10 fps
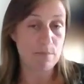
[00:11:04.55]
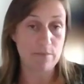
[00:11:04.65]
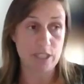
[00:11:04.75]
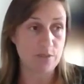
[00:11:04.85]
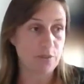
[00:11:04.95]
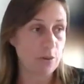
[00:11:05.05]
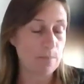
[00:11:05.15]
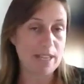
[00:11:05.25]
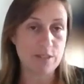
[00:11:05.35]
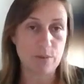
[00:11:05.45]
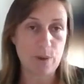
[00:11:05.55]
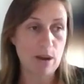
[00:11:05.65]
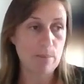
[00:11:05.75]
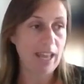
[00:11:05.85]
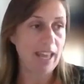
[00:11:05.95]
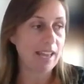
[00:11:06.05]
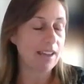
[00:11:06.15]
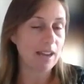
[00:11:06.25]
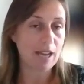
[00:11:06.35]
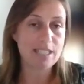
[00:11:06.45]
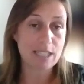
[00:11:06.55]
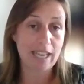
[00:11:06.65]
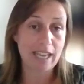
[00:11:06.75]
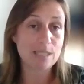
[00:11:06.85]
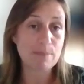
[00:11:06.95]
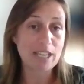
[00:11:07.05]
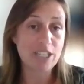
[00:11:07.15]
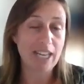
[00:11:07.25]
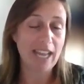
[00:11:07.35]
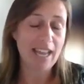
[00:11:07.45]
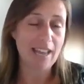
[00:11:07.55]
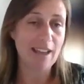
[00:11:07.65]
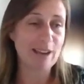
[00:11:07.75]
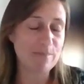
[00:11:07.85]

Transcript: just for mental well-being, I think, especially